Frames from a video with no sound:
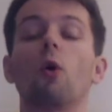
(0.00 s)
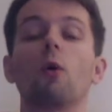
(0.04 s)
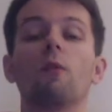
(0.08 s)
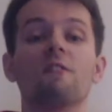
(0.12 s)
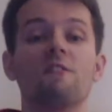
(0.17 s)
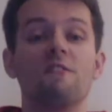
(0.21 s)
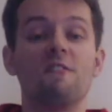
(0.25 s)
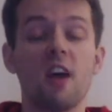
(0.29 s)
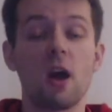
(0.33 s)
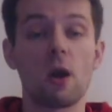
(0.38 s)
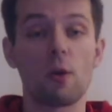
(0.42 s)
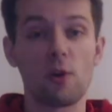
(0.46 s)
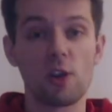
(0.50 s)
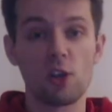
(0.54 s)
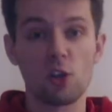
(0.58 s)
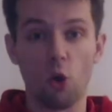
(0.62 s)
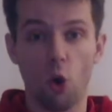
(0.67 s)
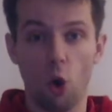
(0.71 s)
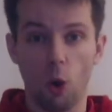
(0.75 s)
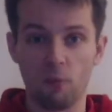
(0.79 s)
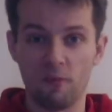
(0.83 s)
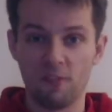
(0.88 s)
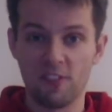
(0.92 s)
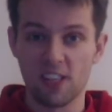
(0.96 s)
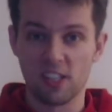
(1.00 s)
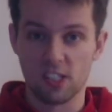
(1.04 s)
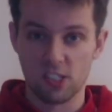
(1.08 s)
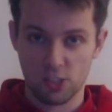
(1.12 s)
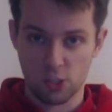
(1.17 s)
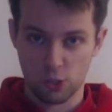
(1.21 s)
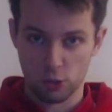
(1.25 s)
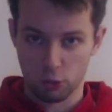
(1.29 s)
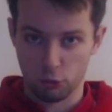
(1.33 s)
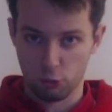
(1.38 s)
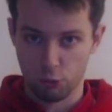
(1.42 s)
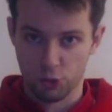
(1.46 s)
very
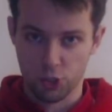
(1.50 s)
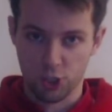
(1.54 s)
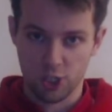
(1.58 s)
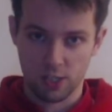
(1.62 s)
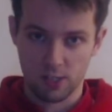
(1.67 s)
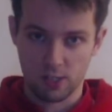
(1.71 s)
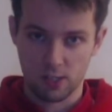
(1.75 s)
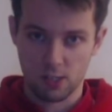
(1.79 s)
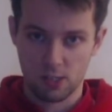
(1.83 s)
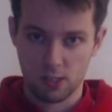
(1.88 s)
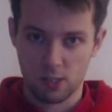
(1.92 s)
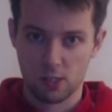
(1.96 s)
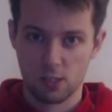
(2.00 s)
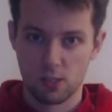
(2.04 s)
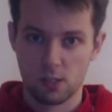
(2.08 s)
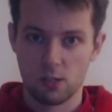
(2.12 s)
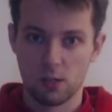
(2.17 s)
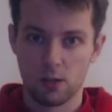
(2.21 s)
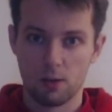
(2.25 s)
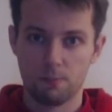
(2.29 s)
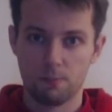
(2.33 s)
obvious solutions.